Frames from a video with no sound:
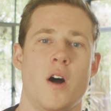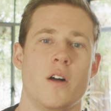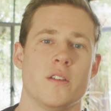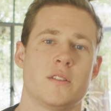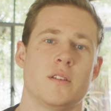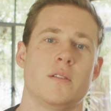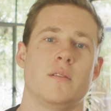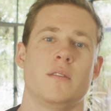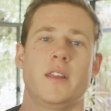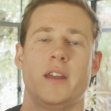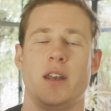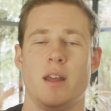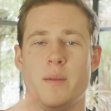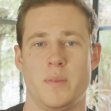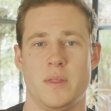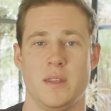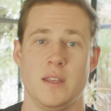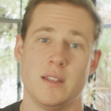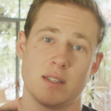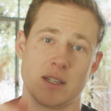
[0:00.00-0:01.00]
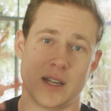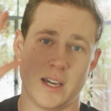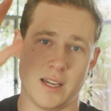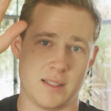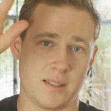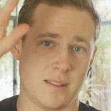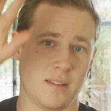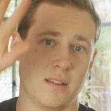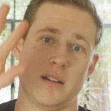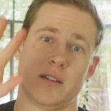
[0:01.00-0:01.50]
also lit up these
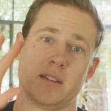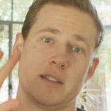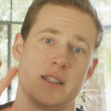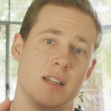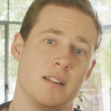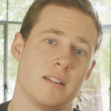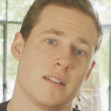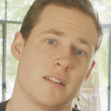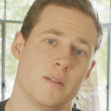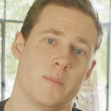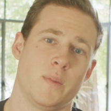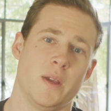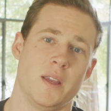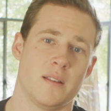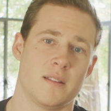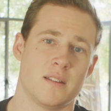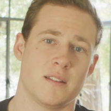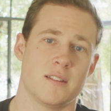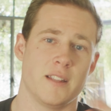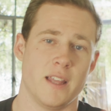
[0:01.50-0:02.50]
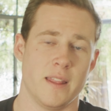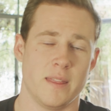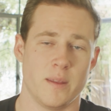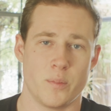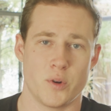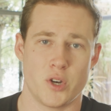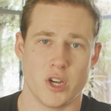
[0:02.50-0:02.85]
nice little tinsel pieces that the